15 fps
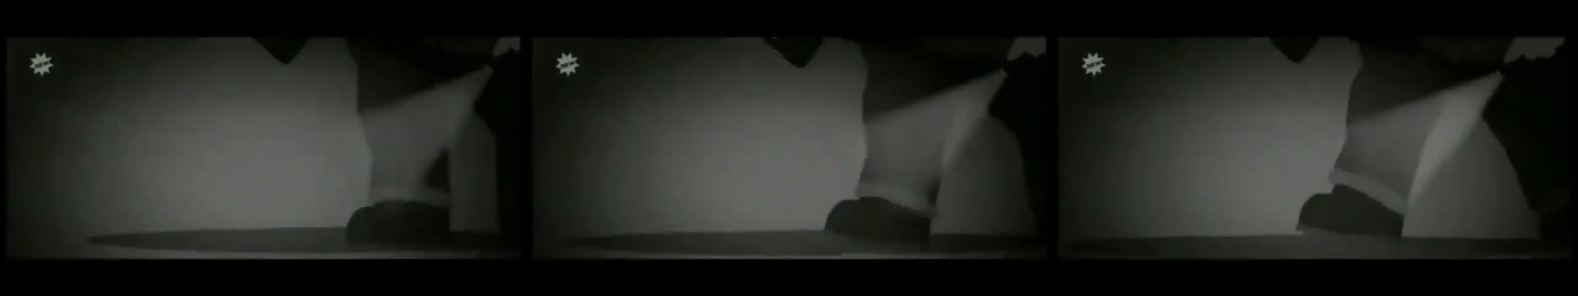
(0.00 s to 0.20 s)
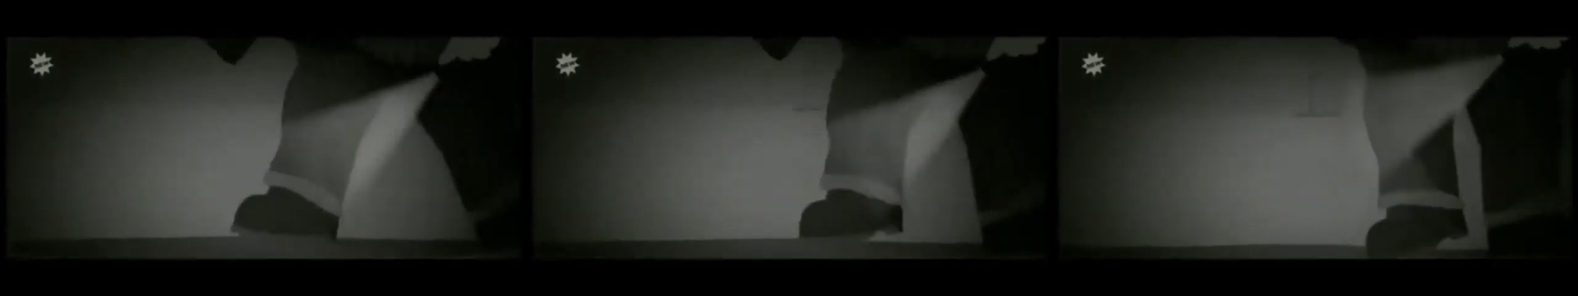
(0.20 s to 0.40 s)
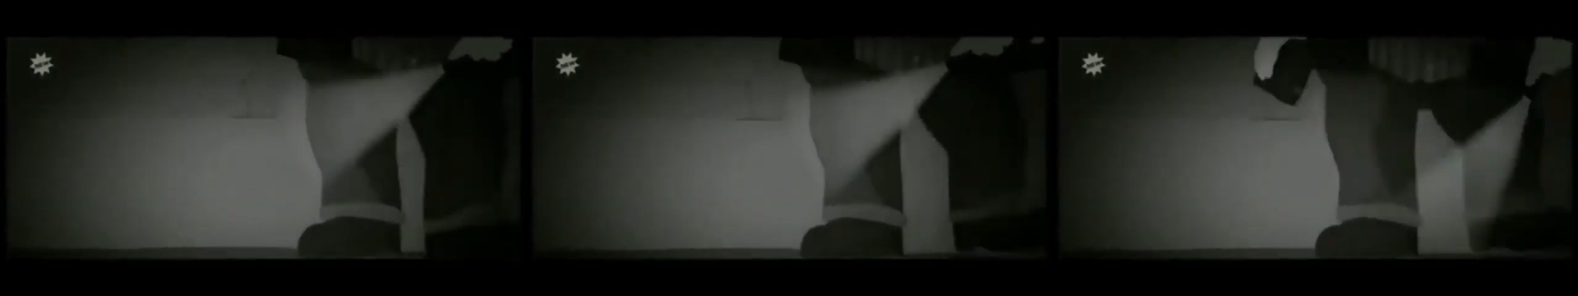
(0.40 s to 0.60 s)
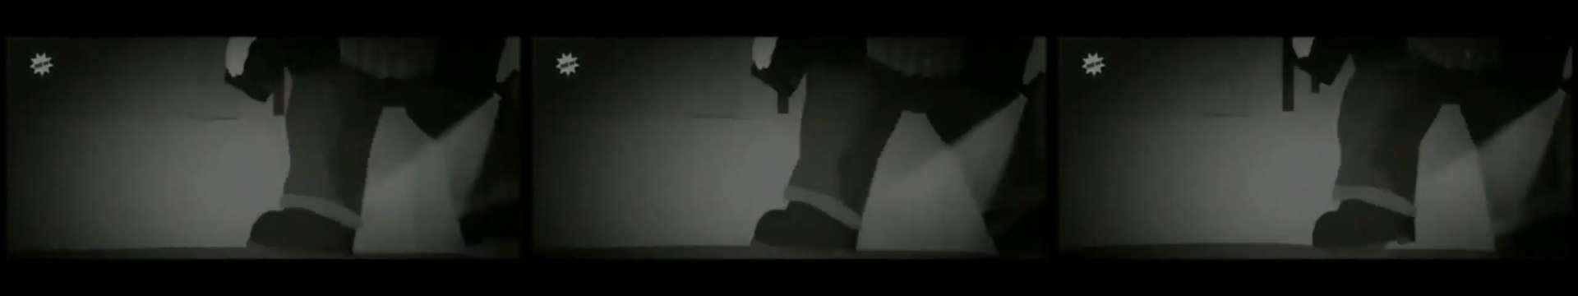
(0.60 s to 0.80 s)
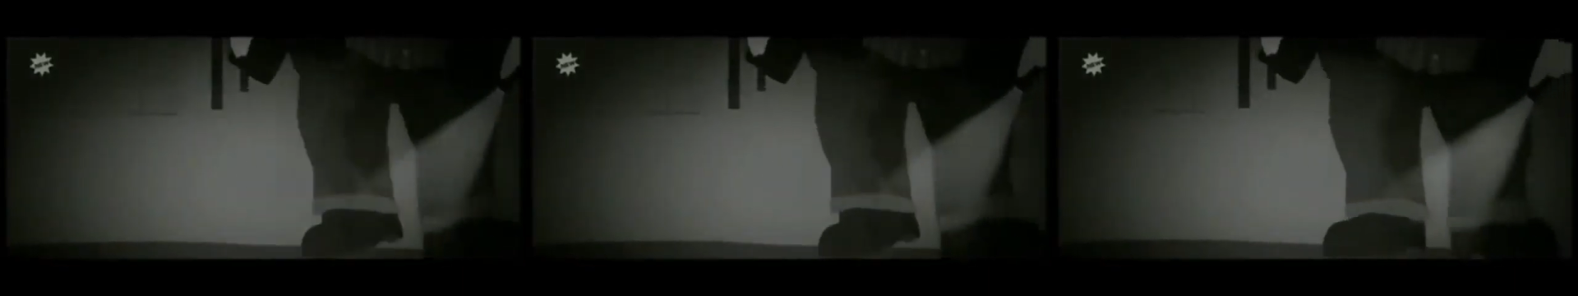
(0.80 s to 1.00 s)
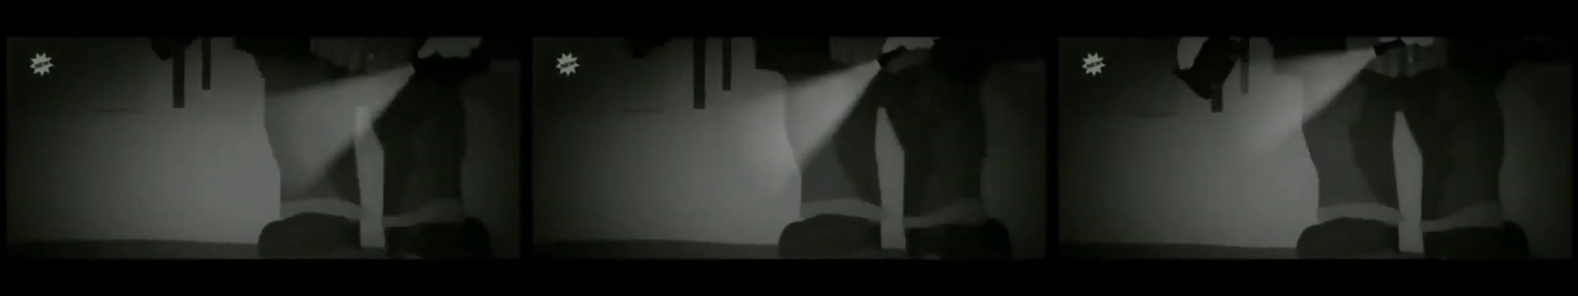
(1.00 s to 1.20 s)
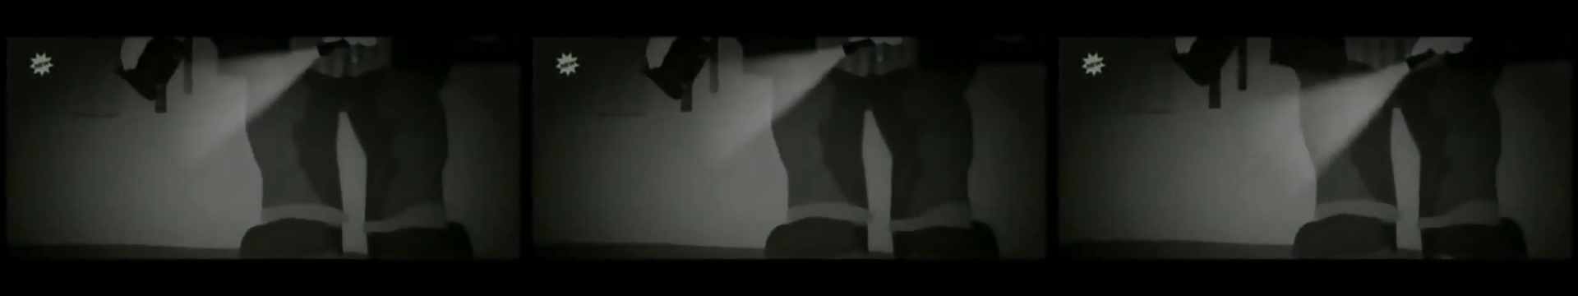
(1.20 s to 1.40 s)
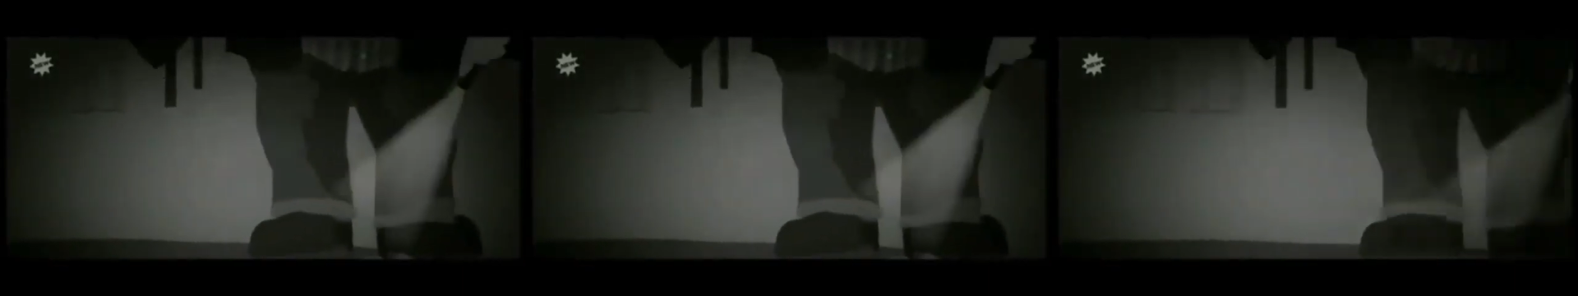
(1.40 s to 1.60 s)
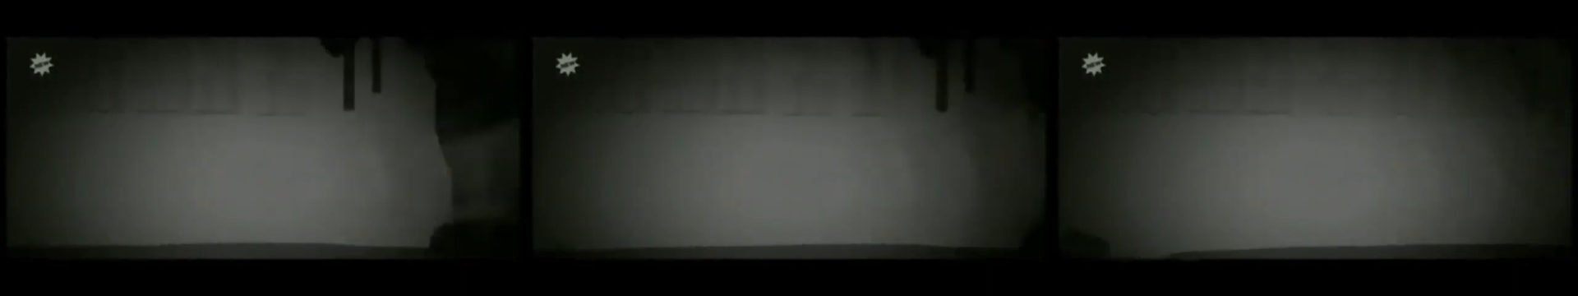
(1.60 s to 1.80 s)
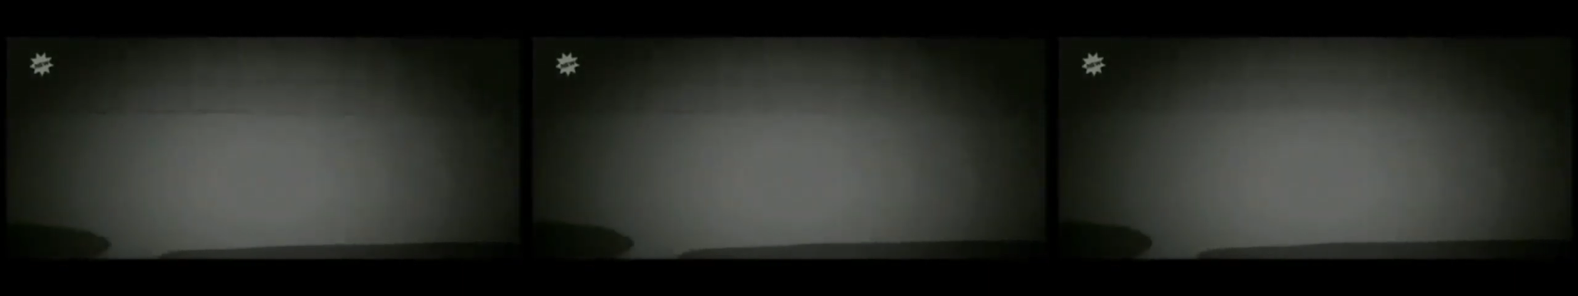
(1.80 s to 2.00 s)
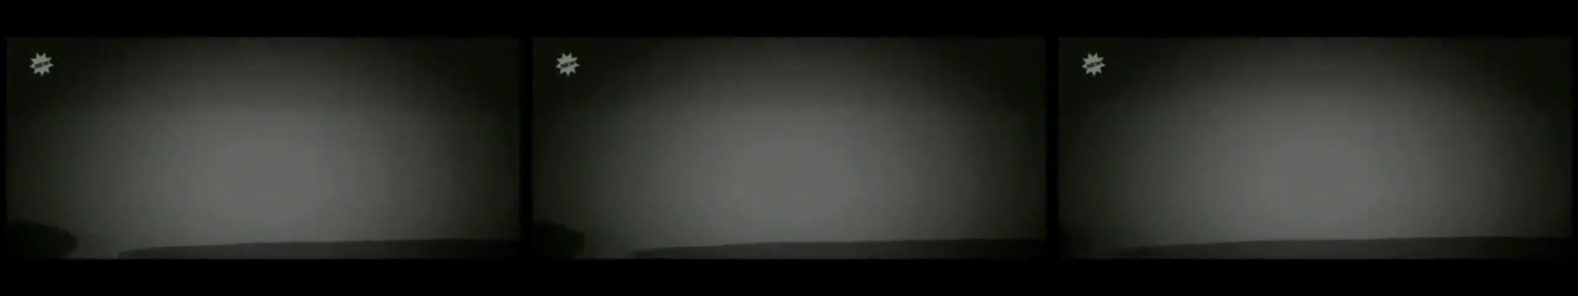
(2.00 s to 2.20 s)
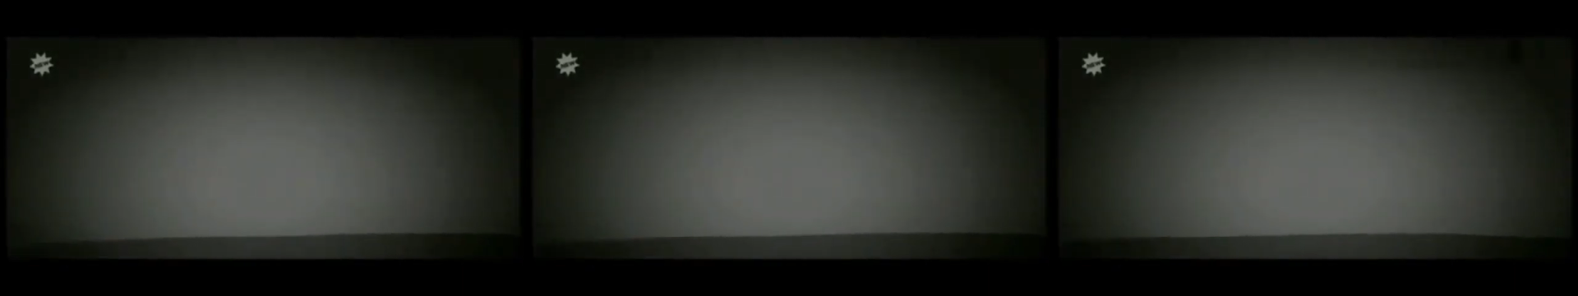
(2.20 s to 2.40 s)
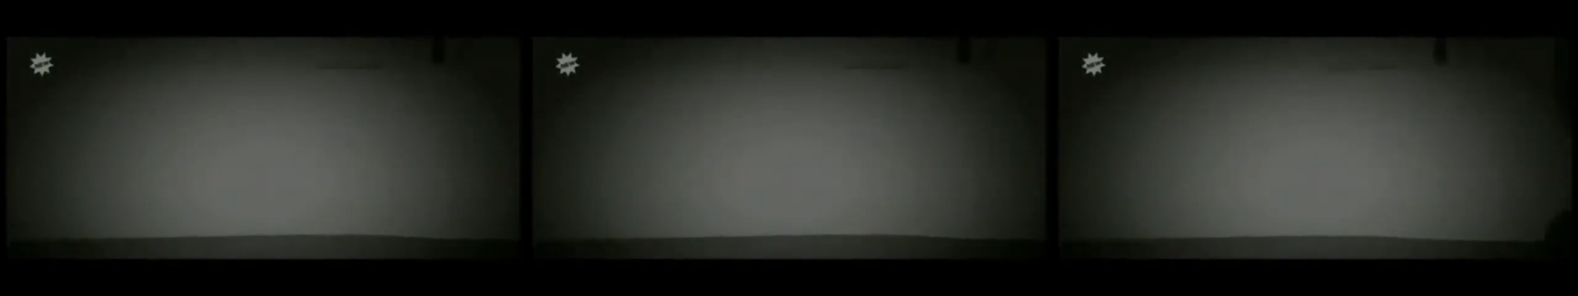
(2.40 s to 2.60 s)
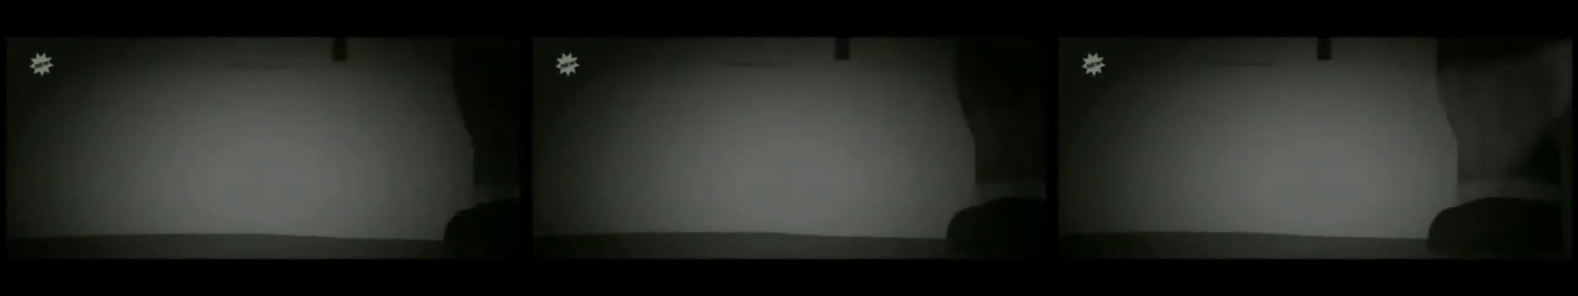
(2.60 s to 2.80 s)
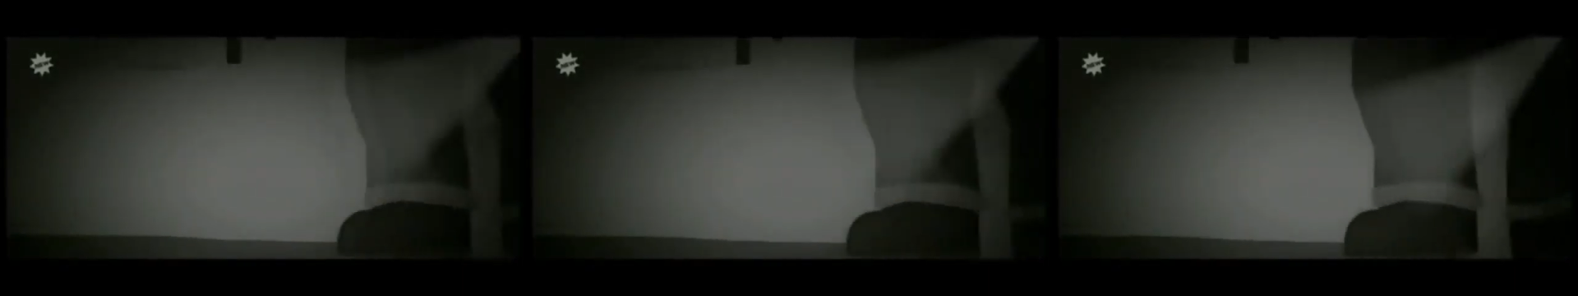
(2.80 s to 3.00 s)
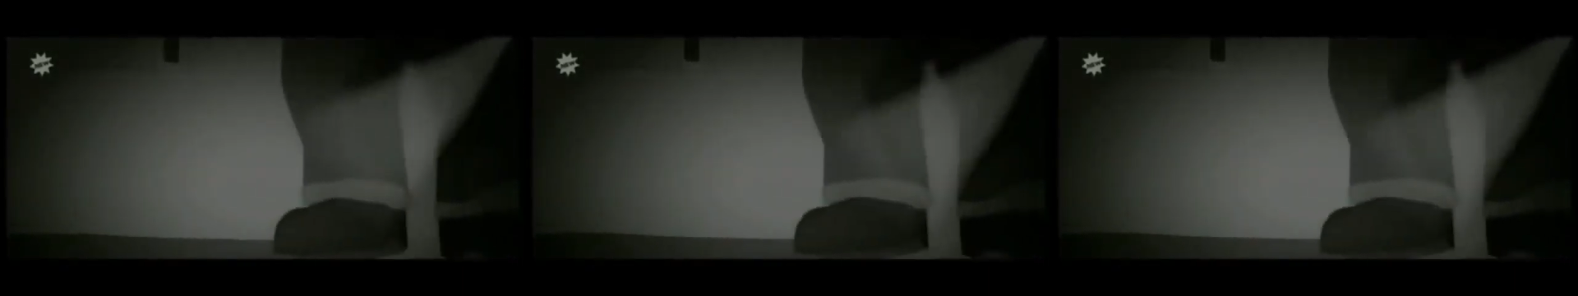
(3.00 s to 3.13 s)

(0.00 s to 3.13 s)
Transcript: [unreadable: no face in view]